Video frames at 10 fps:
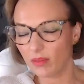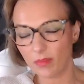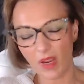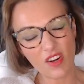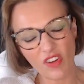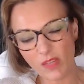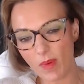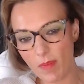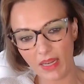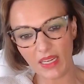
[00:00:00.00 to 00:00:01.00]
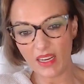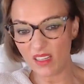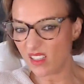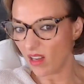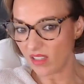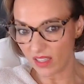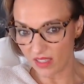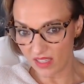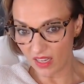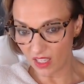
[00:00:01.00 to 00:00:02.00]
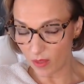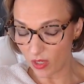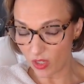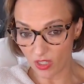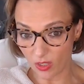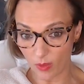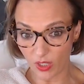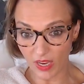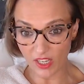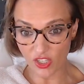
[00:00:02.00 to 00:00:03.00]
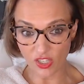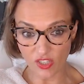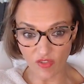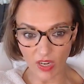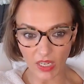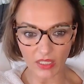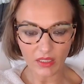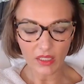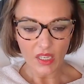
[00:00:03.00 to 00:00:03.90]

my career's been mainly consulting and telecommunications really.